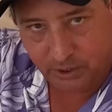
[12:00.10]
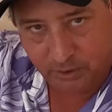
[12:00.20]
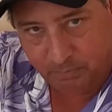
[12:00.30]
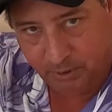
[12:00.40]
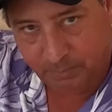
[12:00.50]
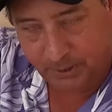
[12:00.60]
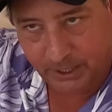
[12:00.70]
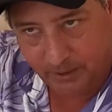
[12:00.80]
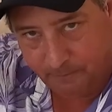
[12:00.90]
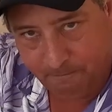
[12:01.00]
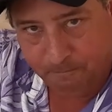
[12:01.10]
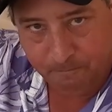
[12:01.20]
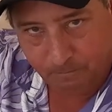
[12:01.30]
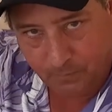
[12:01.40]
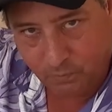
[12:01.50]
air and you pump it out
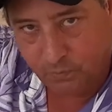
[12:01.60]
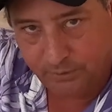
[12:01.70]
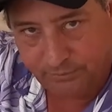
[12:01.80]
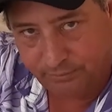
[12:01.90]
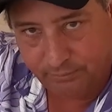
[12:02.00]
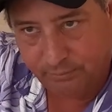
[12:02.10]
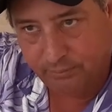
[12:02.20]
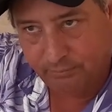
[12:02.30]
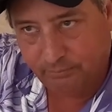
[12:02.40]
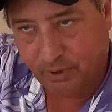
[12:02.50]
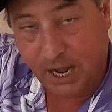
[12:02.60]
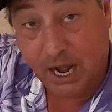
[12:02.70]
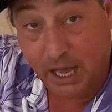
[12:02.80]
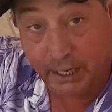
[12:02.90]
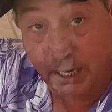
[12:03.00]
with the hot